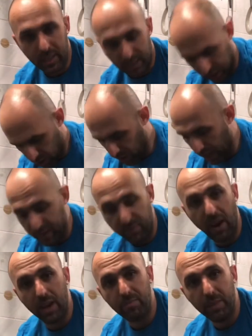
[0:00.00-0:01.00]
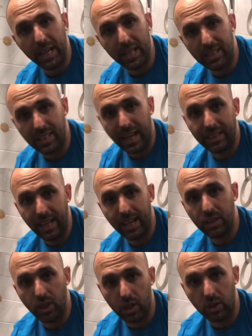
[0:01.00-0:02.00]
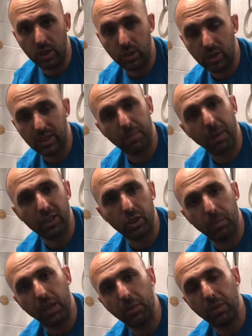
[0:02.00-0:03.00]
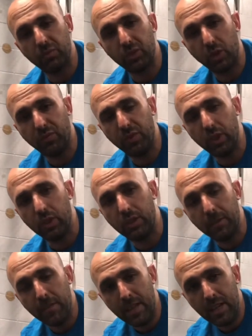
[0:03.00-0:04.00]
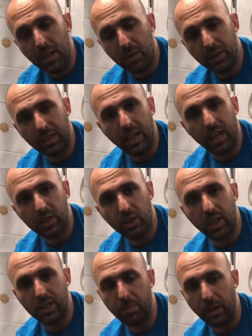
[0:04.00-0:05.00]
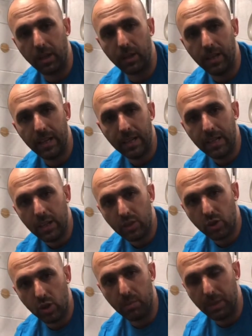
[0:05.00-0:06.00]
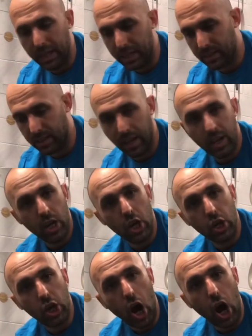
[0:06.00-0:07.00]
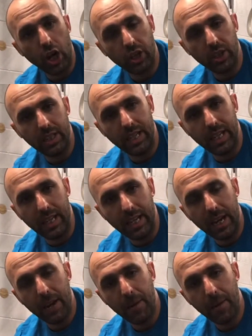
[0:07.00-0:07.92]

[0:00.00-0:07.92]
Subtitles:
that's right, 5 minutes, and then you are going to smash the bottom of your foot with the lacrosse ball, 2 minutes. Hug your knee